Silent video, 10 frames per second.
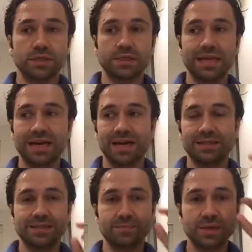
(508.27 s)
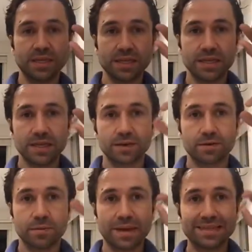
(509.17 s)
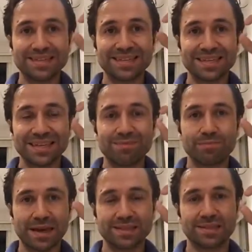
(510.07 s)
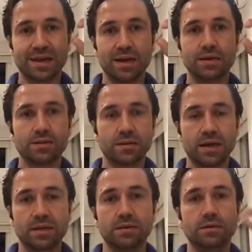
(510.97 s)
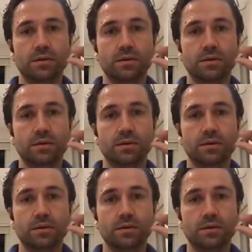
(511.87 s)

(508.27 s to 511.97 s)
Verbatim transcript: they are typically incrementally better than